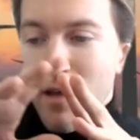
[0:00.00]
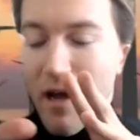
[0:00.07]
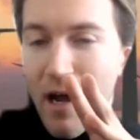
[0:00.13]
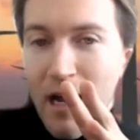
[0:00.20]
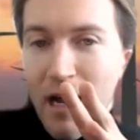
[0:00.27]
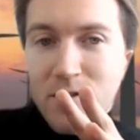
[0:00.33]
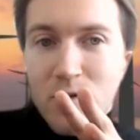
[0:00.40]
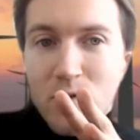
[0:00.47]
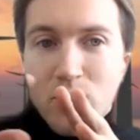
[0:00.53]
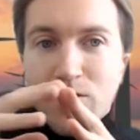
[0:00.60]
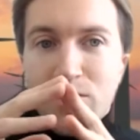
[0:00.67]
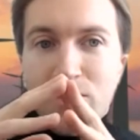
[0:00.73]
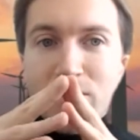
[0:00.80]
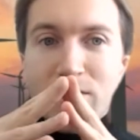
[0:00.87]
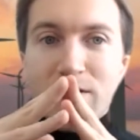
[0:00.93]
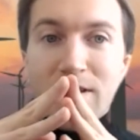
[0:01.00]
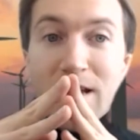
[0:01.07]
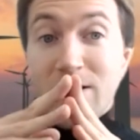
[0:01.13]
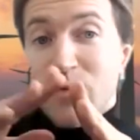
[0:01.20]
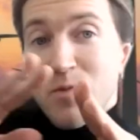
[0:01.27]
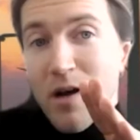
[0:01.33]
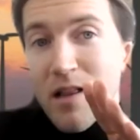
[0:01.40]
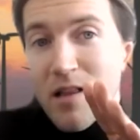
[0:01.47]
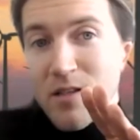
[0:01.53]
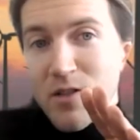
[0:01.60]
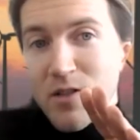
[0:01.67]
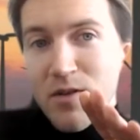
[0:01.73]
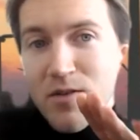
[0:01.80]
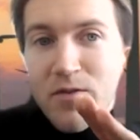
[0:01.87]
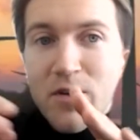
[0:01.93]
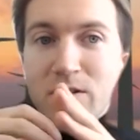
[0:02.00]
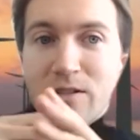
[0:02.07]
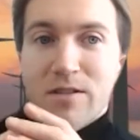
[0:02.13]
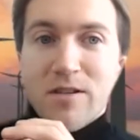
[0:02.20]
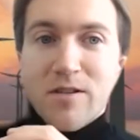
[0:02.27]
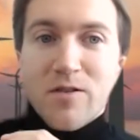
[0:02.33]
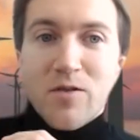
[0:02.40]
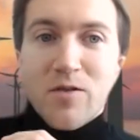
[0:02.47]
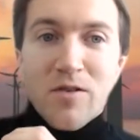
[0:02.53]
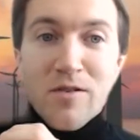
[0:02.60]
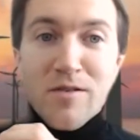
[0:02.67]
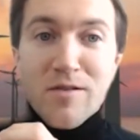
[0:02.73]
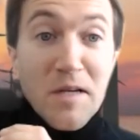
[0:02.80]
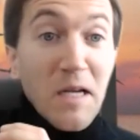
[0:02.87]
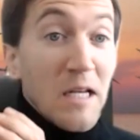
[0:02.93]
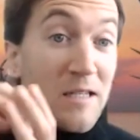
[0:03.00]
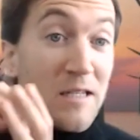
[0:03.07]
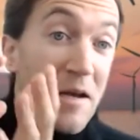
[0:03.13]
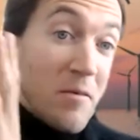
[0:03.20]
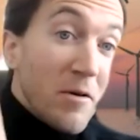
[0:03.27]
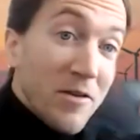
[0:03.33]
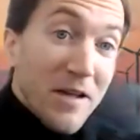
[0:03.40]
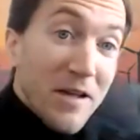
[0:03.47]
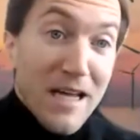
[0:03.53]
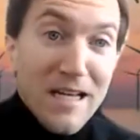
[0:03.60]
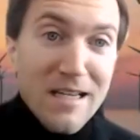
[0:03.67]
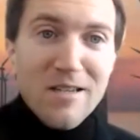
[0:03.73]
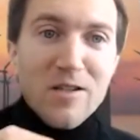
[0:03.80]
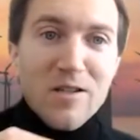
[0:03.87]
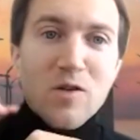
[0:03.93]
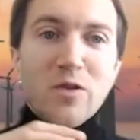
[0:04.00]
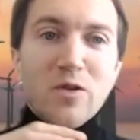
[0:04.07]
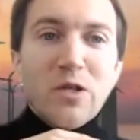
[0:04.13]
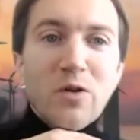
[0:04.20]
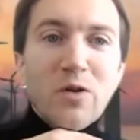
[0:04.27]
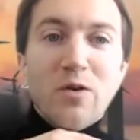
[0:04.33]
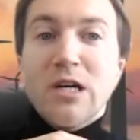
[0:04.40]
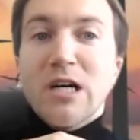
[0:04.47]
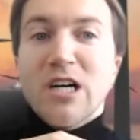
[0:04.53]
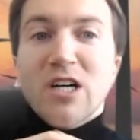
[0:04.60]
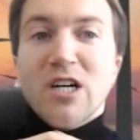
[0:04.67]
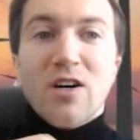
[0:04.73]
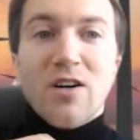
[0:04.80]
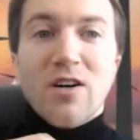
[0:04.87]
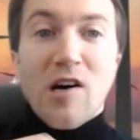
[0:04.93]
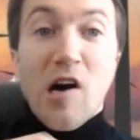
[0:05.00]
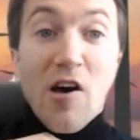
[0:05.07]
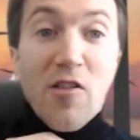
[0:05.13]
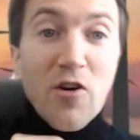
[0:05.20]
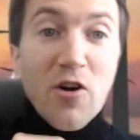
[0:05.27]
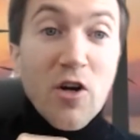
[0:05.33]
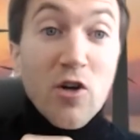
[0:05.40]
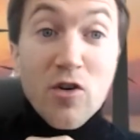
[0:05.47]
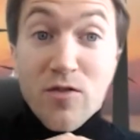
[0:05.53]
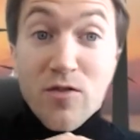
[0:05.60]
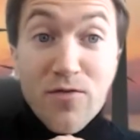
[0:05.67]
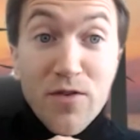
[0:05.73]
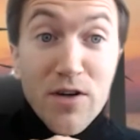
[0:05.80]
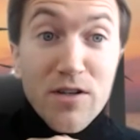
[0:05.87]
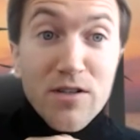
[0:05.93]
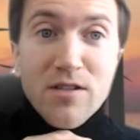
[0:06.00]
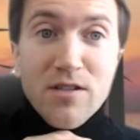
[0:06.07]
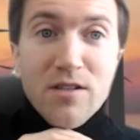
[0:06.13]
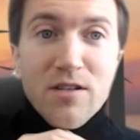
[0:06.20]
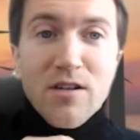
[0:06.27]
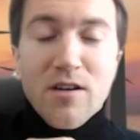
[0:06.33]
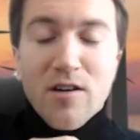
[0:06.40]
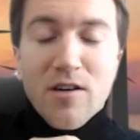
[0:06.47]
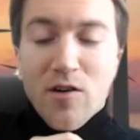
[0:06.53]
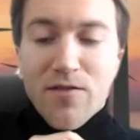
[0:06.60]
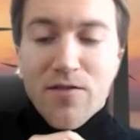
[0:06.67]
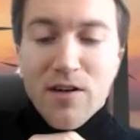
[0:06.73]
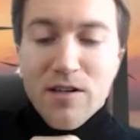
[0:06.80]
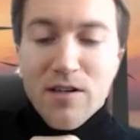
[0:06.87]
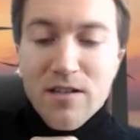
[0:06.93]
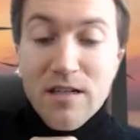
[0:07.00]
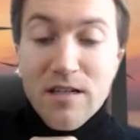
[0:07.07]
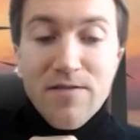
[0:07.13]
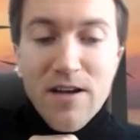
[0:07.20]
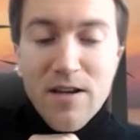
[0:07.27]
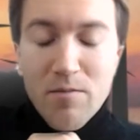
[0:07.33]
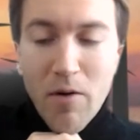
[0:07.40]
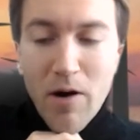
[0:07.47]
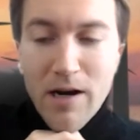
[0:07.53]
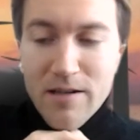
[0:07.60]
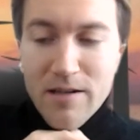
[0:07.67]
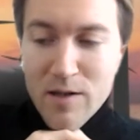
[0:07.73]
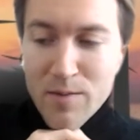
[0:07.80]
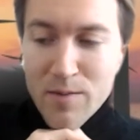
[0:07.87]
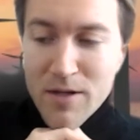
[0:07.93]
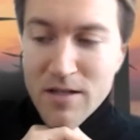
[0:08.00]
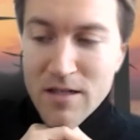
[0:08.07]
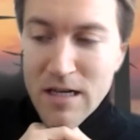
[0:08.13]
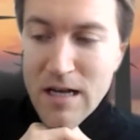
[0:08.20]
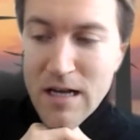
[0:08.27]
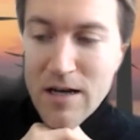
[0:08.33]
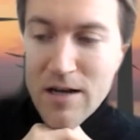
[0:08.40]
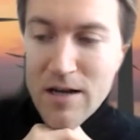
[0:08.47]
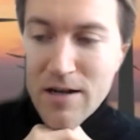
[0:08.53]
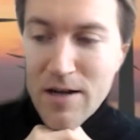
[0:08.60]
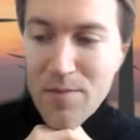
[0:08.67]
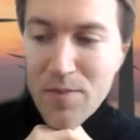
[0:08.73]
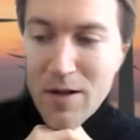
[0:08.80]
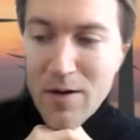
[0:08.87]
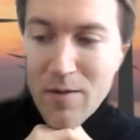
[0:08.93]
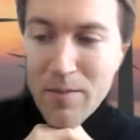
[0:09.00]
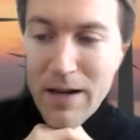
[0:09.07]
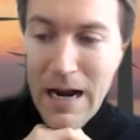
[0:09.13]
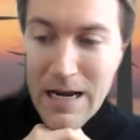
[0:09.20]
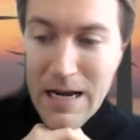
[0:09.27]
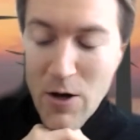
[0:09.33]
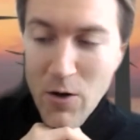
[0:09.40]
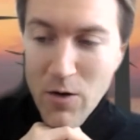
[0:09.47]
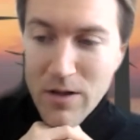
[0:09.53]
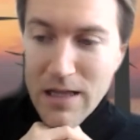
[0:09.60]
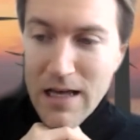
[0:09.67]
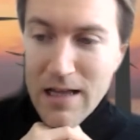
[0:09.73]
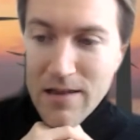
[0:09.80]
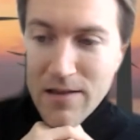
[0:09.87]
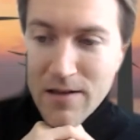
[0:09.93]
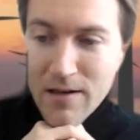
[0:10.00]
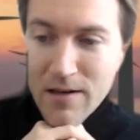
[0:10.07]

high school students as well as university students. In some other cases, also other conference and event participants. But I know that